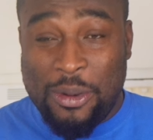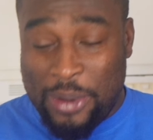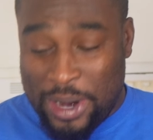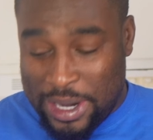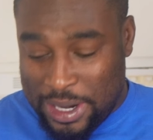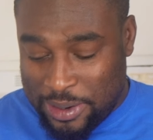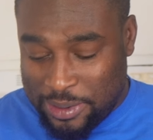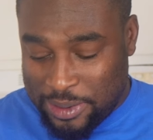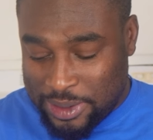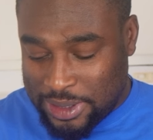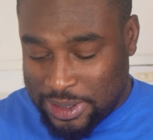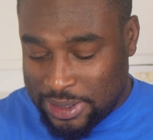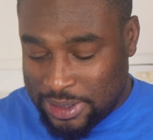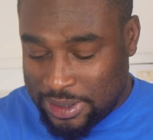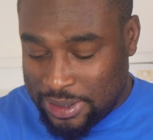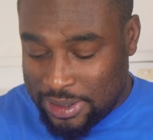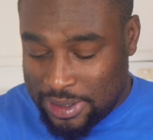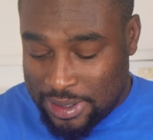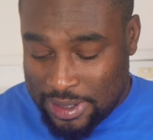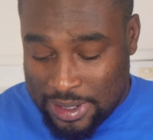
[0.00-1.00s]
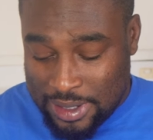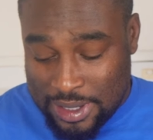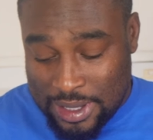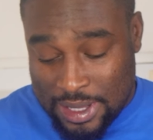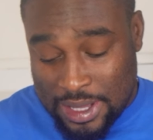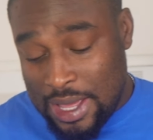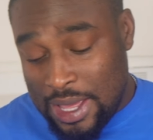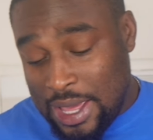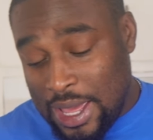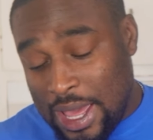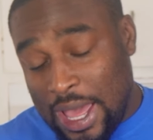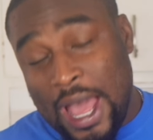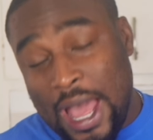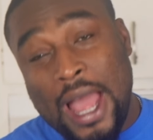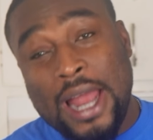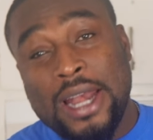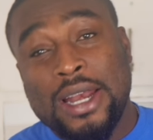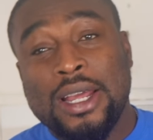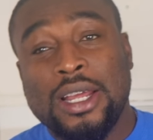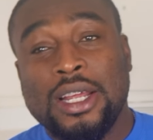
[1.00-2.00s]
one out.
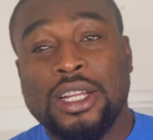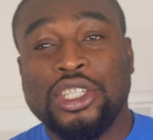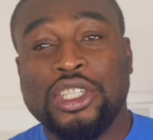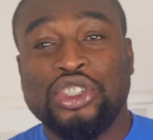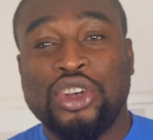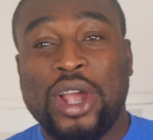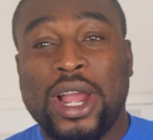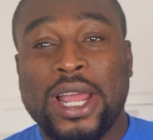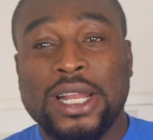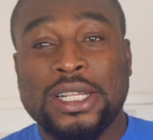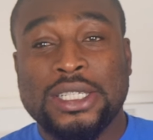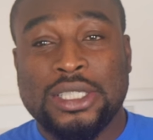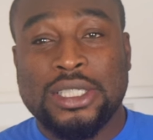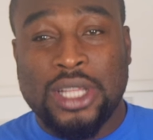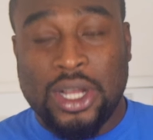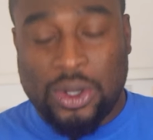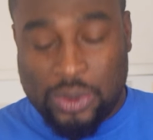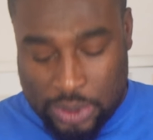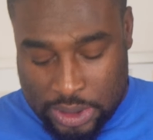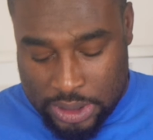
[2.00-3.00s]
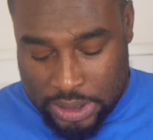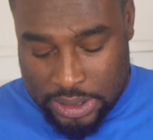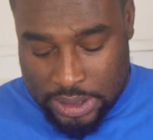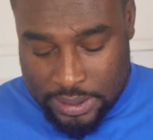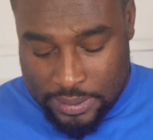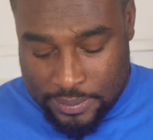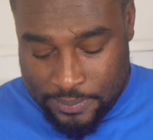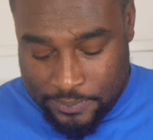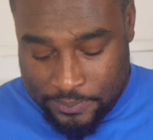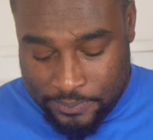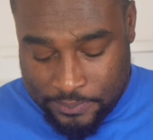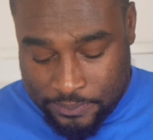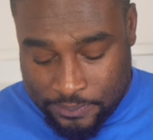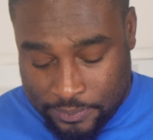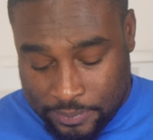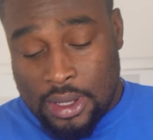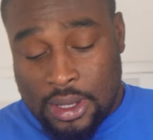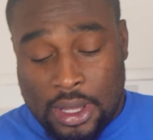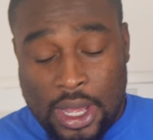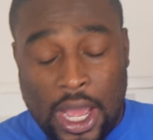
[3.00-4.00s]
And dragon stout.
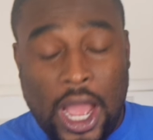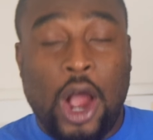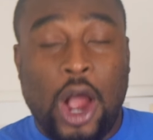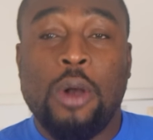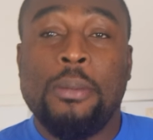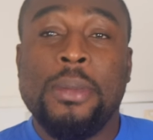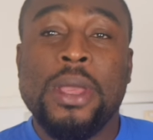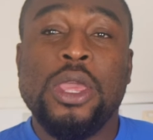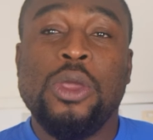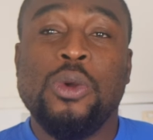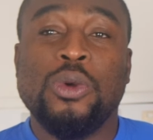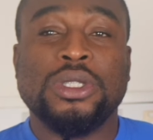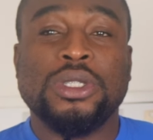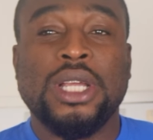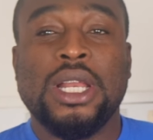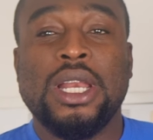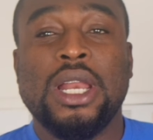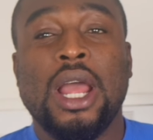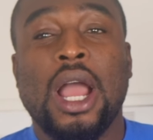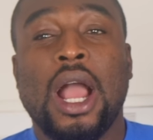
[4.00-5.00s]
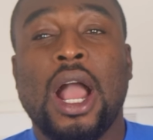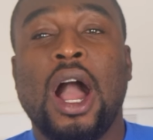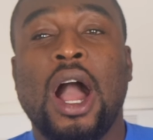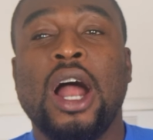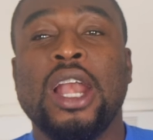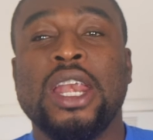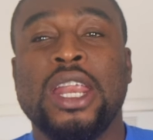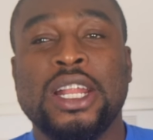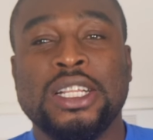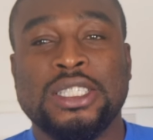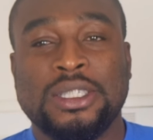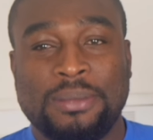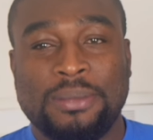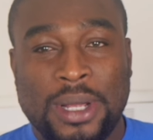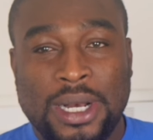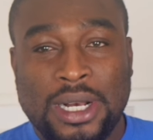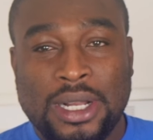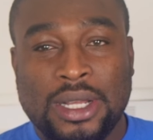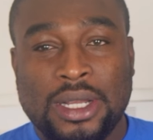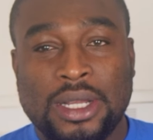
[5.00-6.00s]
I will be using condensed
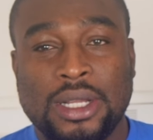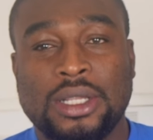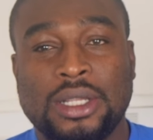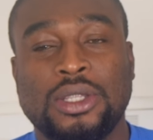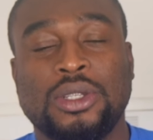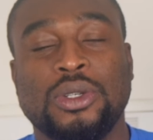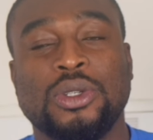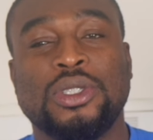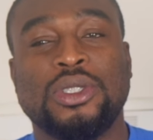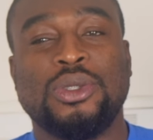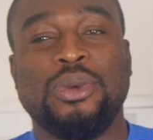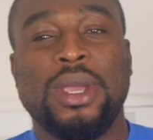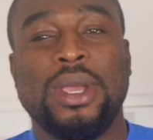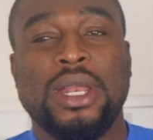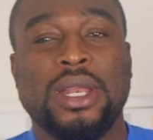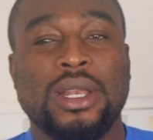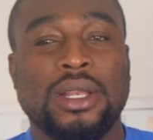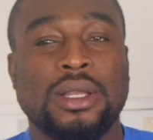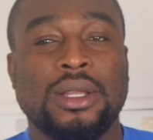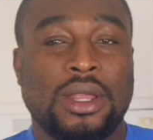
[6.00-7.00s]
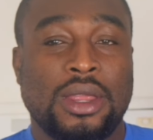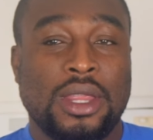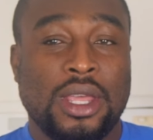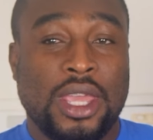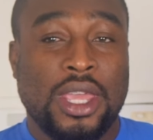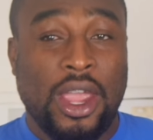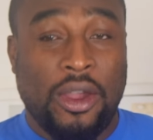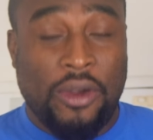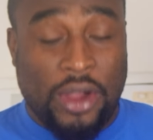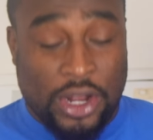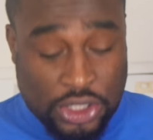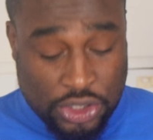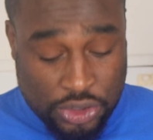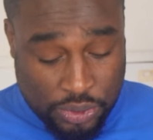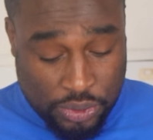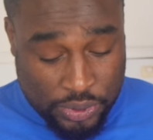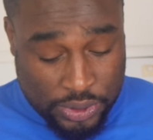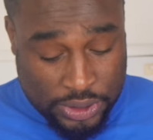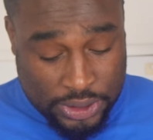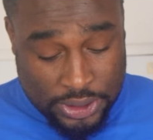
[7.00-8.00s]
milk to sweeten the carrot
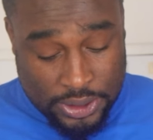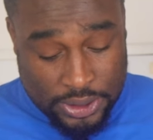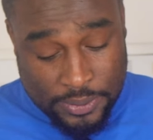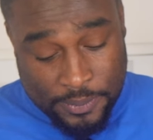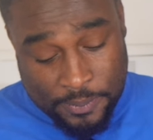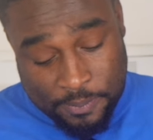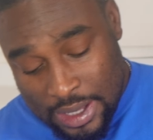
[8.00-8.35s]
juice.